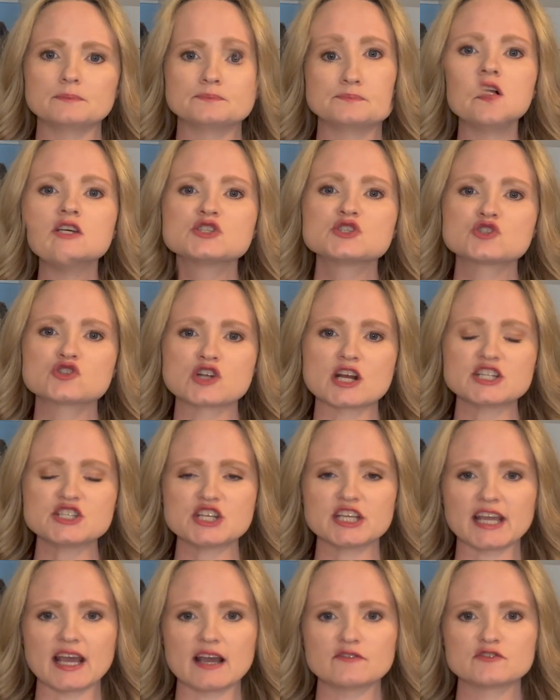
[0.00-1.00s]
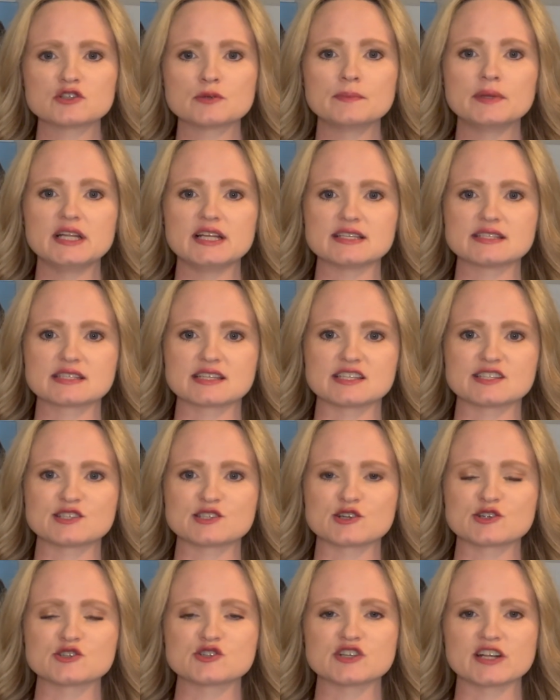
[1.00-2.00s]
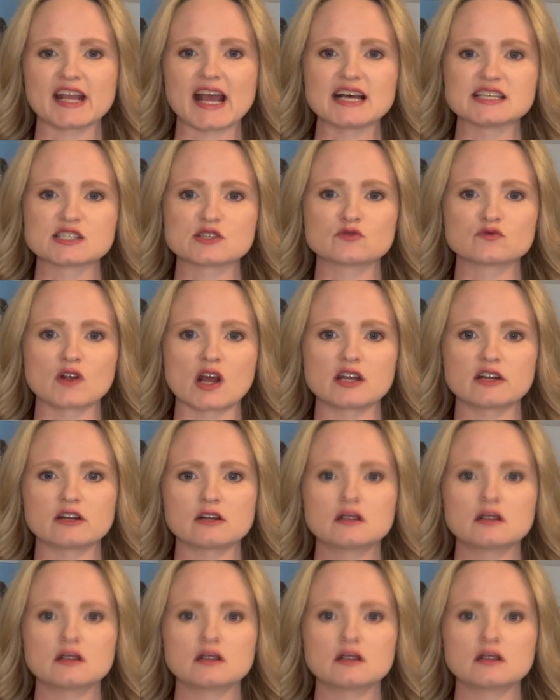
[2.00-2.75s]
Stretching after meniscus surgery as a runner.